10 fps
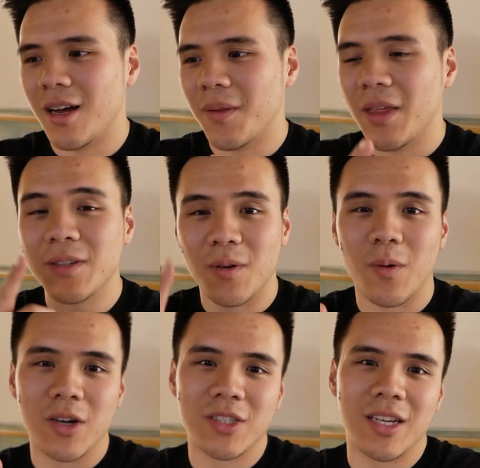Thanks for
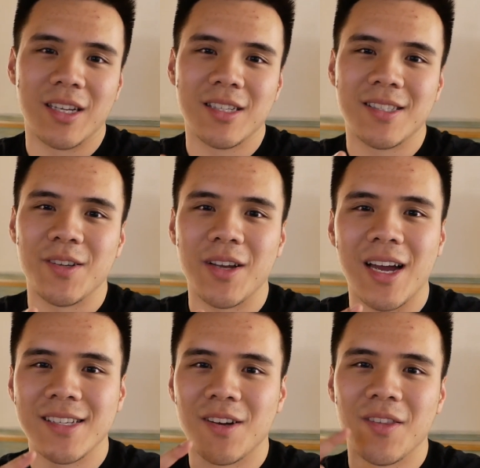watching. See you
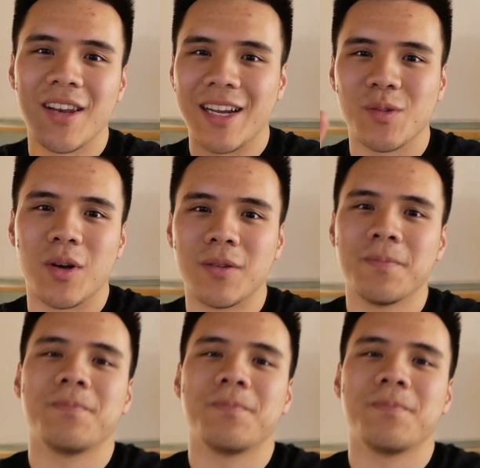guys on the next one.